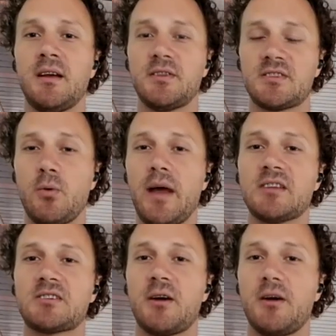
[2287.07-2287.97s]
This is a way to
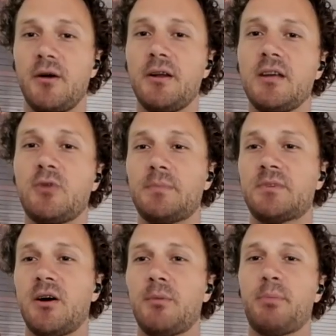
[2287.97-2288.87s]
start earning
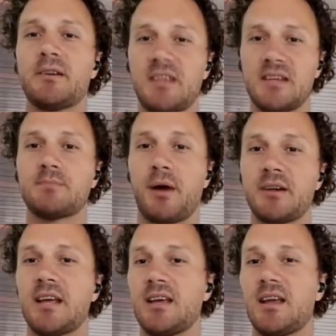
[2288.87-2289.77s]
crypto,
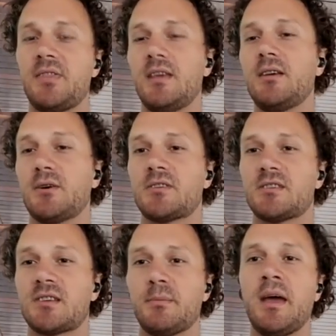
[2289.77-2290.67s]
partaking in the
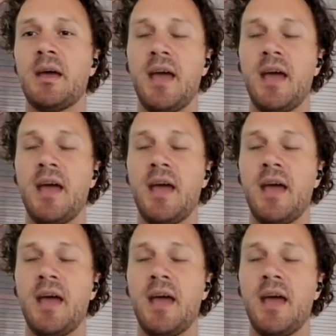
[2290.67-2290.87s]
ecosystem,